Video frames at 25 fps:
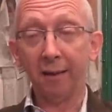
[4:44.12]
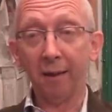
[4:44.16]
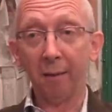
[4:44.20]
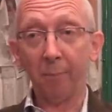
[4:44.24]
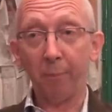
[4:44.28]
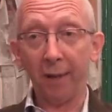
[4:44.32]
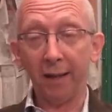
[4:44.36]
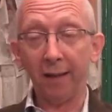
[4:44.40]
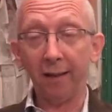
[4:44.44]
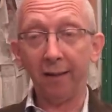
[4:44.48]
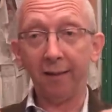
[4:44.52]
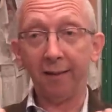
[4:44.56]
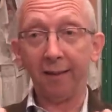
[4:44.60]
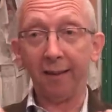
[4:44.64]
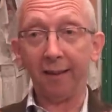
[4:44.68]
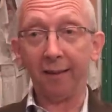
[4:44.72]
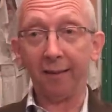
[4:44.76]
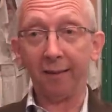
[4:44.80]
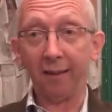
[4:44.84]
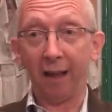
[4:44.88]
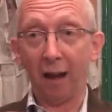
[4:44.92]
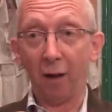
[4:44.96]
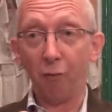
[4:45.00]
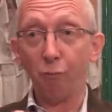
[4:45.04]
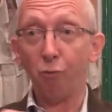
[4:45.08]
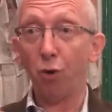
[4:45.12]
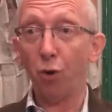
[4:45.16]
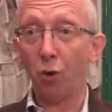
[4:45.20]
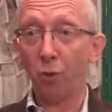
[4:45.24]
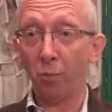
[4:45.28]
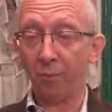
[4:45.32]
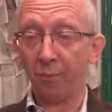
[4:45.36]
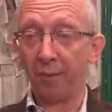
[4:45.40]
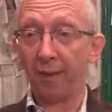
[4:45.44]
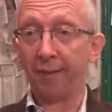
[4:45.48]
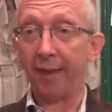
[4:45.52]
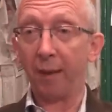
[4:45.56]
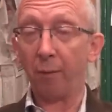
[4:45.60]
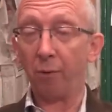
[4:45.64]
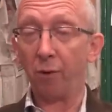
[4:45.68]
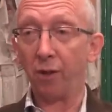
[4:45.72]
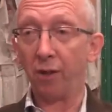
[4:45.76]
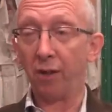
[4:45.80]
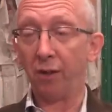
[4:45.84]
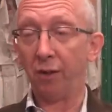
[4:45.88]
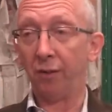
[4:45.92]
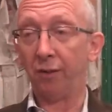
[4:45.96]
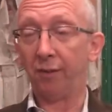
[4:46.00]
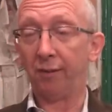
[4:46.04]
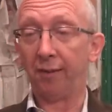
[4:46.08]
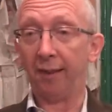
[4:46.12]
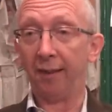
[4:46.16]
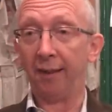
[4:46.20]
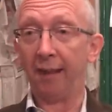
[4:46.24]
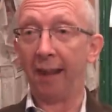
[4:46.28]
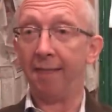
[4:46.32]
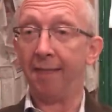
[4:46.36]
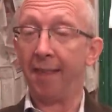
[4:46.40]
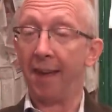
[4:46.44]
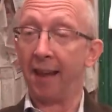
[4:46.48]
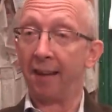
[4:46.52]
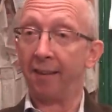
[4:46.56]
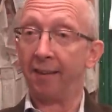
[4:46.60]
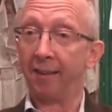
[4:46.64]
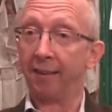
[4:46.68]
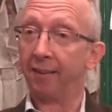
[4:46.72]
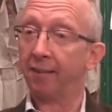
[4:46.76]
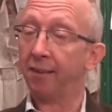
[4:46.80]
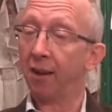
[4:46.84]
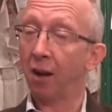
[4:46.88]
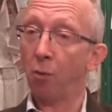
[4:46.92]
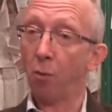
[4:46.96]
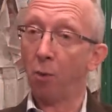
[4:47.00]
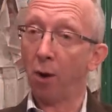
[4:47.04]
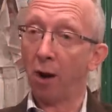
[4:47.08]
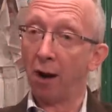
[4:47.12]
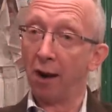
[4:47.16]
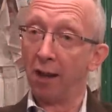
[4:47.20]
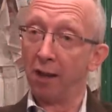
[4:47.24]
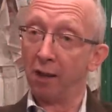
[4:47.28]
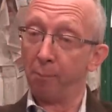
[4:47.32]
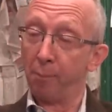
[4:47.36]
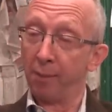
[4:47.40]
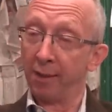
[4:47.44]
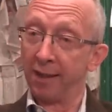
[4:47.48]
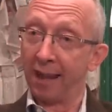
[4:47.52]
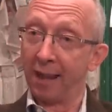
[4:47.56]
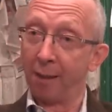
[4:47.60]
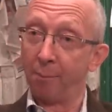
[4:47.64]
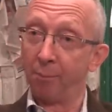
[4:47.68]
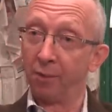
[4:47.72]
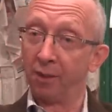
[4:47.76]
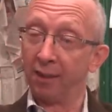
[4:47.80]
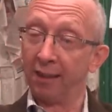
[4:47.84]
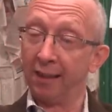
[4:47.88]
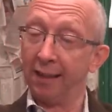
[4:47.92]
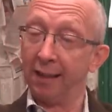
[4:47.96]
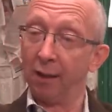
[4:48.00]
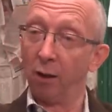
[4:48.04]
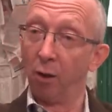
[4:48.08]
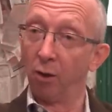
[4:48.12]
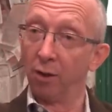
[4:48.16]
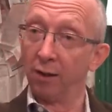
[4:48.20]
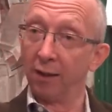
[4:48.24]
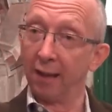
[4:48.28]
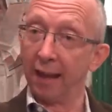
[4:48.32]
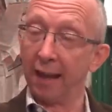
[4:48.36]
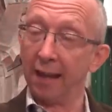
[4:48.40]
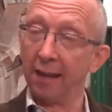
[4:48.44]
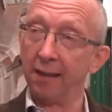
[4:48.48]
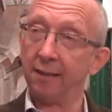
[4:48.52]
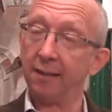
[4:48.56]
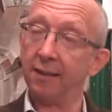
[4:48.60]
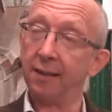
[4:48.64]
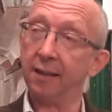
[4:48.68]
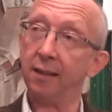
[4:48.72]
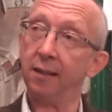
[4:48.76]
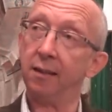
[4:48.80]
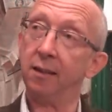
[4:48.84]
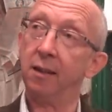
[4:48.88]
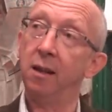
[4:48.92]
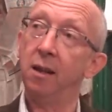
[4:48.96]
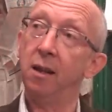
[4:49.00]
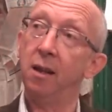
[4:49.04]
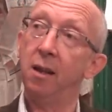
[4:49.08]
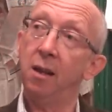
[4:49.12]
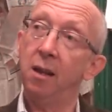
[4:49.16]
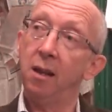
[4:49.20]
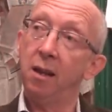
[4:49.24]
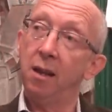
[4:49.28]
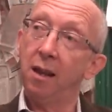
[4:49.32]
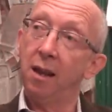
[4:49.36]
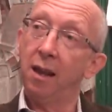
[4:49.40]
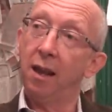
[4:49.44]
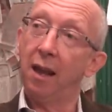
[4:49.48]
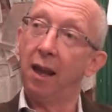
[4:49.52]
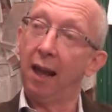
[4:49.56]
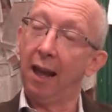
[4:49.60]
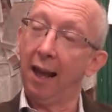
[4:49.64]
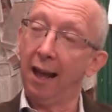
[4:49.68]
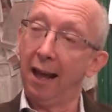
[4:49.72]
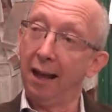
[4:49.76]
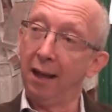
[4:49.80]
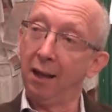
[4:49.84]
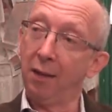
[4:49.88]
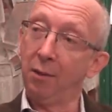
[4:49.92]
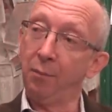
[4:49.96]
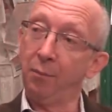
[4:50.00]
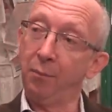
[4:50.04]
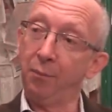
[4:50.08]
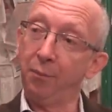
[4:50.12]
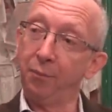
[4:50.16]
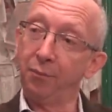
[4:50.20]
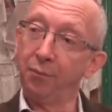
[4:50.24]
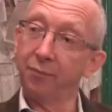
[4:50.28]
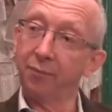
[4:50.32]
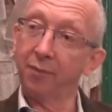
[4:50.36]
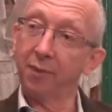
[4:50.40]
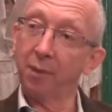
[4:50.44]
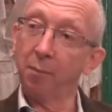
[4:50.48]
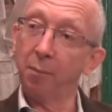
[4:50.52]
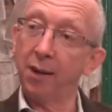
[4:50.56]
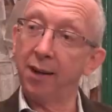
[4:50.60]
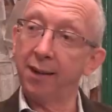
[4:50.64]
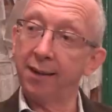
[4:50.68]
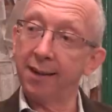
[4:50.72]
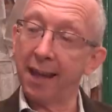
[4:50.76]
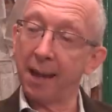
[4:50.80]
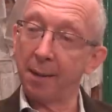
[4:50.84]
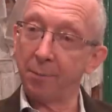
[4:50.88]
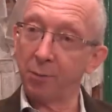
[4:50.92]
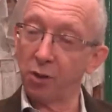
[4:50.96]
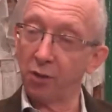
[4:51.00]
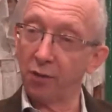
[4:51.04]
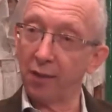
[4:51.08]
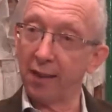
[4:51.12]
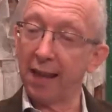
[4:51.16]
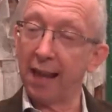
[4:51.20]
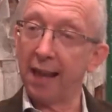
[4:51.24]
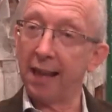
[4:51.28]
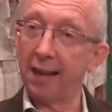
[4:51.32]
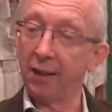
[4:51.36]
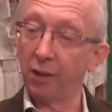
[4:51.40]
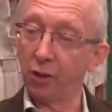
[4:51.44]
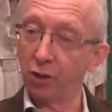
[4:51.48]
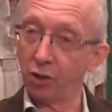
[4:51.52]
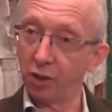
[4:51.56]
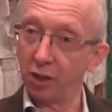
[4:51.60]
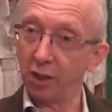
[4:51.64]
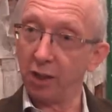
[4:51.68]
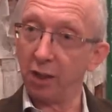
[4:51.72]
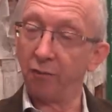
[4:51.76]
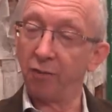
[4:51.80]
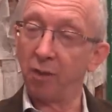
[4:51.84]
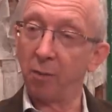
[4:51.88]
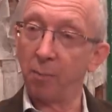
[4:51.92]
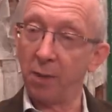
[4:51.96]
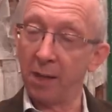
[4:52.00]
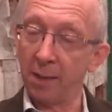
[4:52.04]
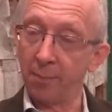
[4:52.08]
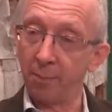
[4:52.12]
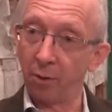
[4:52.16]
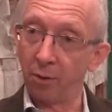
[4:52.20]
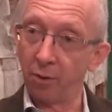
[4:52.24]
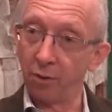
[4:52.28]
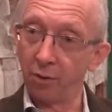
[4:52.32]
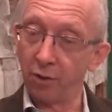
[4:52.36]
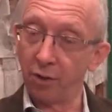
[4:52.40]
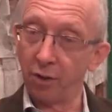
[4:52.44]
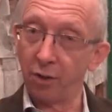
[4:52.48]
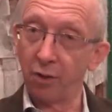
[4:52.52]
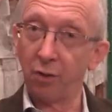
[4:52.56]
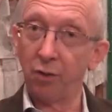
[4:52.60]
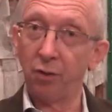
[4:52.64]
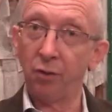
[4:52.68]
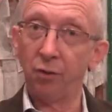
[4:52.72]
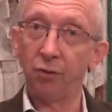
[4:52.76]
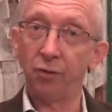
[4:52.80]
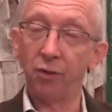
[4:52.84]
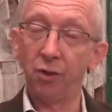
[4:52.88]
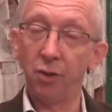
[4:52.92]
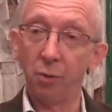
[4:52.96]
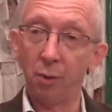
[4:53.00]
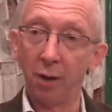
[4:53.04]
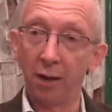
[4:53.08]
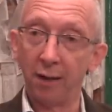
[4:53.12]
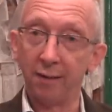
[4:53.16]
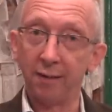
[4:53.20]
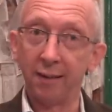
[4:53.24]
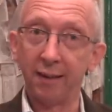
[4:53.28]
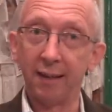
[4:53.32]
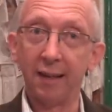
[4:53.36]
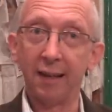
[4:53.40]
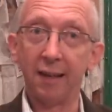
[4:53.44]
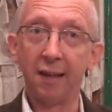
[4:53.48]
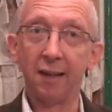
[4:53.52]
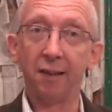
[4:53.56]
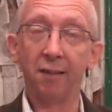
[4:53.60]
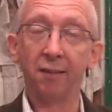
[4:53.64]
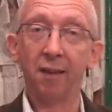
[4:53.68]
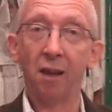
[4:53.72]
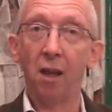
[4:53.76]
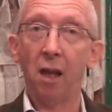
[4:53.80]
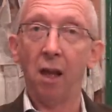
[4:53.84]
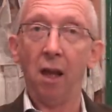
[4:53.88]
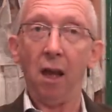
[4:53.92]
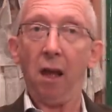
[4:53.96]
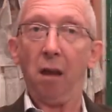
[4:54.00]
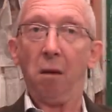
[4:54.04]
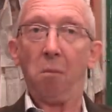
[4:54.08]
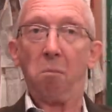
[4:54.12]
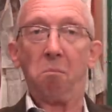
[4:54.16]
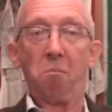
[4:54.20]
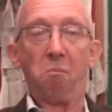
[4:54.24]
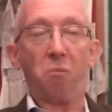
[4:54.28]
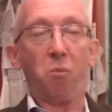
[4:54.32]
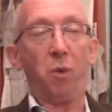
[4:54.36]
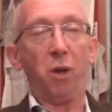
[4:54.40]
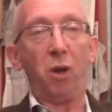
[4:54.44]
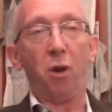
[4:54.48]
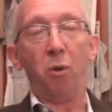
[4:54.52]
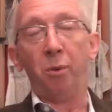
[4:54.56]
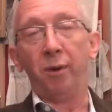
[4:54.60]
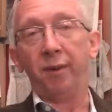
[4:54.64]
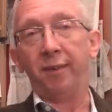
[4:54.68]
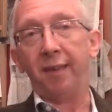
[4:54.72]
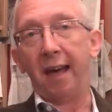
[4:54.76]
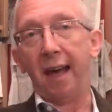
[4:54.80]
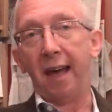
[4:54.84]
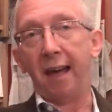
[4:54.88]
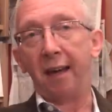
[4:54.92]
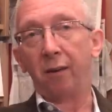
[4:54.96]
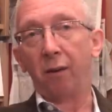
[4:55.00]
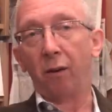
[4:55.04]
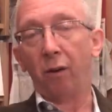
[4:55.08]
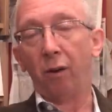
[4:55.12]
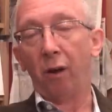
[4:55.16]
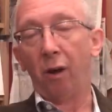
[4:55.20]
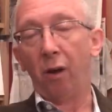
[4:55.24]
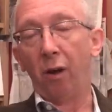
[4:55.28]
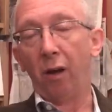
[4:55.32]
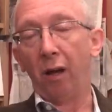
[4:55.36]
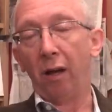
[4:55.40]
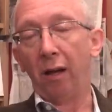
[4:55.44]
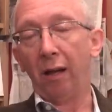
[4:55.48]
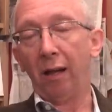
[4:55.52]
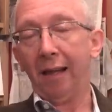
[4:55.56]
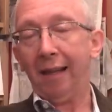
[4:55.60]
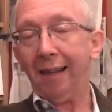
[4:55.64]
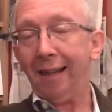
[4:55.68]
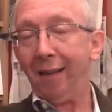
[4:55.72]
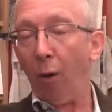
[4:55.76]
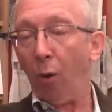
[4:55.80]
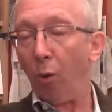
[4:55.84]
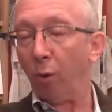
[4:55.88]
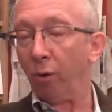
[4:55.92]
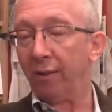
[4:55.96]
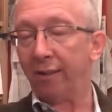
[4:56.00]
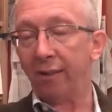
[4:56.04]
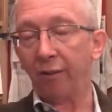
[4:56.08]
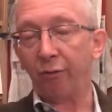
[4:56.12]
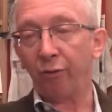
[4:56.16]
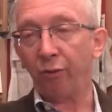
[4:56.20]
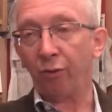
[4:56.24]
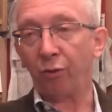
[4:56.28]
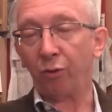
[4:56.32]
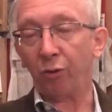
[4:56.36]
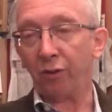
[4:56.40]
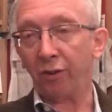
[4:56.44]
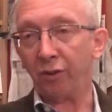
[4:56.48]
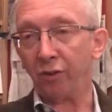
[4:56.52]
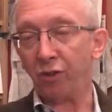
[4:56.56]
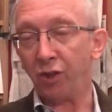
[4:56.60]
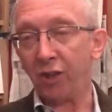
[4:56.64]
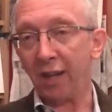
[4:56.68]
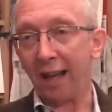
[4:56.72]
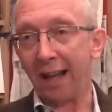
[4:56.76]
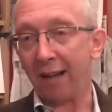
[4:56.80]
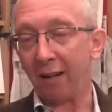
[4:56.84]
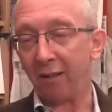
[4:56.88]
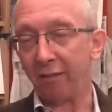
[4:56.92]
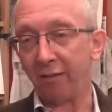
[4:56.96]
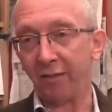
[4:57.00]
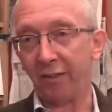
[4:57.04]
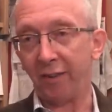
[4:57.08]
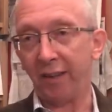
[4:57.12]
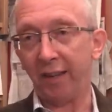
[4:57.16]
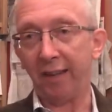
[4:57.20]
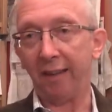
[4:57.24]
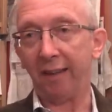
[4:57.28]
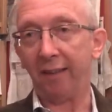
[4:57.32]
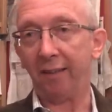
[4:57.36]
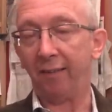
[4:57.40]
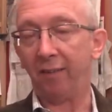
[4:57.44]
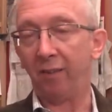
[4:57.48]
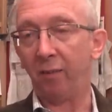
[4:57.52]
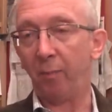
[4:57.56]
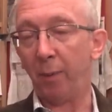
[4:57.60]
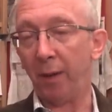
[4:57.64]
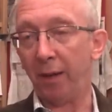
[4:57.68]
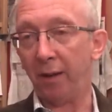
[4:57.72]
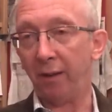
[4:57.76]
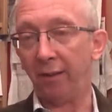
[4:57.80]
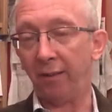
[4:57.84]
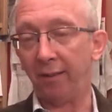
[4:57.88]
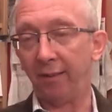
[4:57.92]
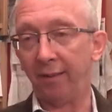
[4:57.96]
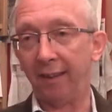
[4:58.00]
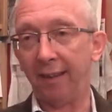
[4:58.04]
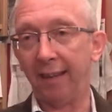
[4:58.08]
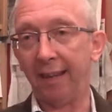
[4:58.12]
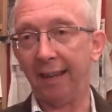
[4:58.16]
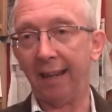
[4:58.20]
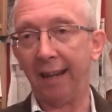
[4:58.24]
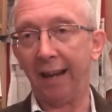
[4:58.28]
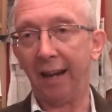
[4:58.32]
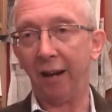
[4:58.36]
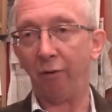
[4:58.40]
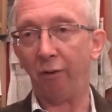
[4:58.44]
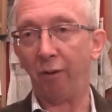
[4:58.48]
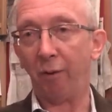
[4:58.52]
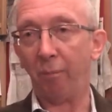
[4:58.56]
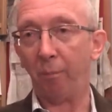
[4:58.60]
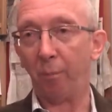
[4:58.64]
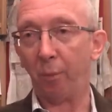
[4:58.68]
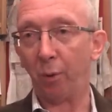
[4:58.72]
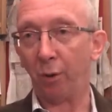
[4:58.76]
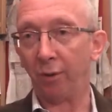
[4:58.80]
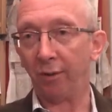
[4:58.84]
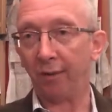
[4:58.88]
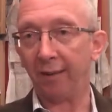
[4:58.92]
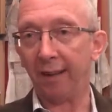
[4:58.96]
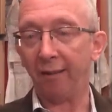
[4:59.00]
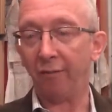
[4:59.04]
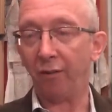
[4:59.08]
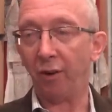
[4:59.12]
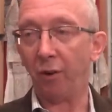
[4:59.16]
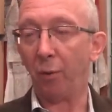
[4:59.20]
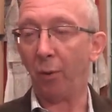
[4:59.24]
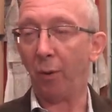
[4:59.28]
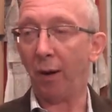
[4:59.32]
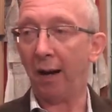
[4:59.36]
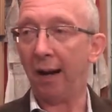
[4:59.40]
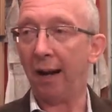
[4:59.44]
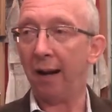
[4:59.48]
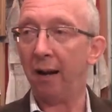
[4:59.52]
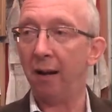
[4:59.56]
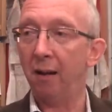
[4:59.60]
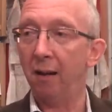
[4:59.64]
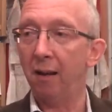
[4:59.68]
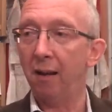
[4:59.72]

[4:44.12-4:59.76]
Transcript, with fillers: building, a uh, room that they were using and then this, don't worry it became elongated. Um, but it captured the energy of the people who use new ideas. We always had all different sorts of shelving and spinners here and books everywhere,